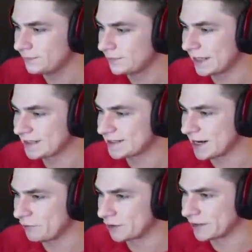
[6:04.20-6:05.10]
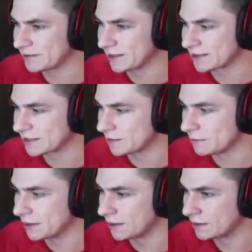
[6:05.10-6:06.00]
That's definitely going to take
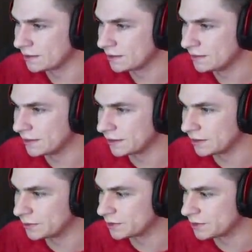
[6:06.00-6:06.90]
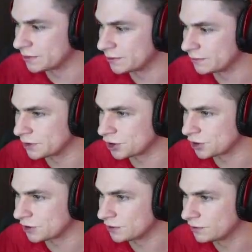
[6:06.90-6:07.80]
some uh, getting used to, for sure.